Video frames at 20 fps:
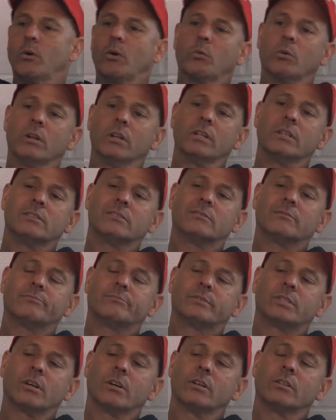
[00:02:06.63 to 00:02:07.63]
Well, really,
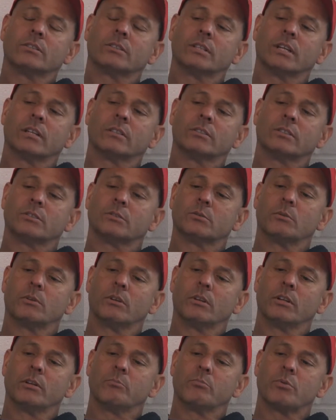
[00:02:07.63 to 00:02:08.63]
turn 6 is
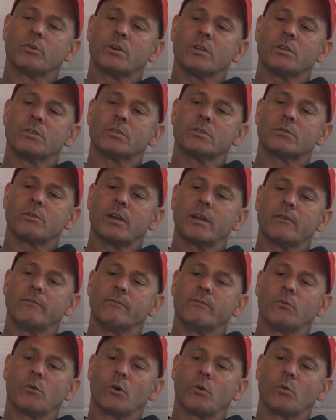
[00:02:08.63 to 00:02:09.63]
really a pretty
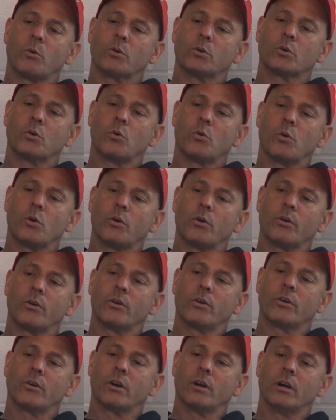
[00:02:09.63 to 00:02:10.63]
straightforward
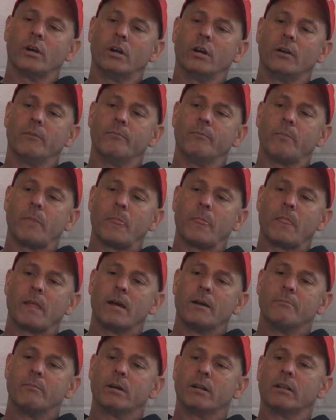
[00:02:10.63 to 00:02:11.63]
corner,
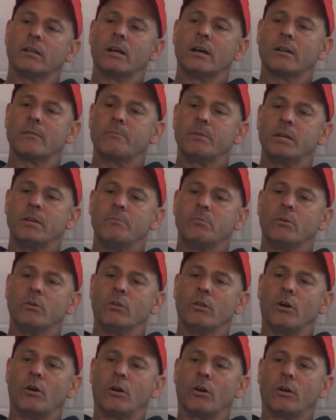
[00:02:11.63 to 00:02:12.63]
but a lot of
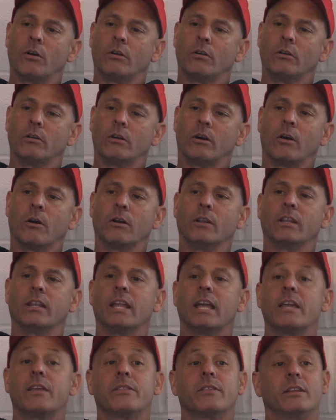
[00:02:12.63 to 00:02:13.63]
people aren't
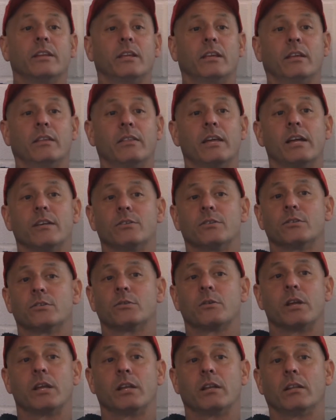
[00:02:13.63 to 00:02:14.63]
lengthening that
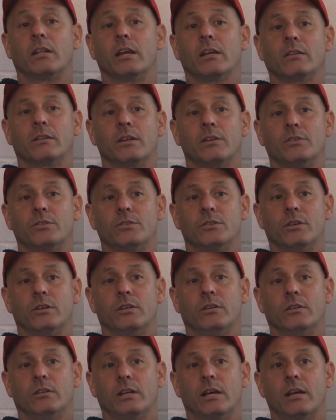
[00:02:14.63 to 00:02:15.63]
straight like they
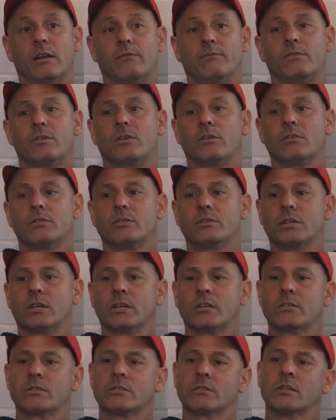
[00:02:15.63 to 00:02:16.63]
should out of turn
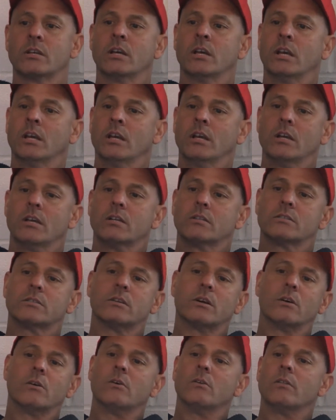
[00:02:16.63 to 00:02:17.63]
6.
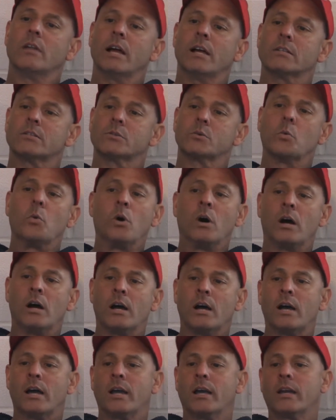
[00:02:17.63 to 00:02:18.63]
So that's
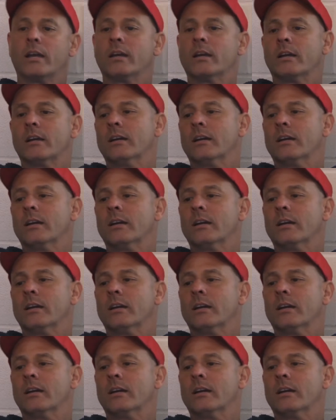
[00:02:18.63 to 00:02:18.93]
why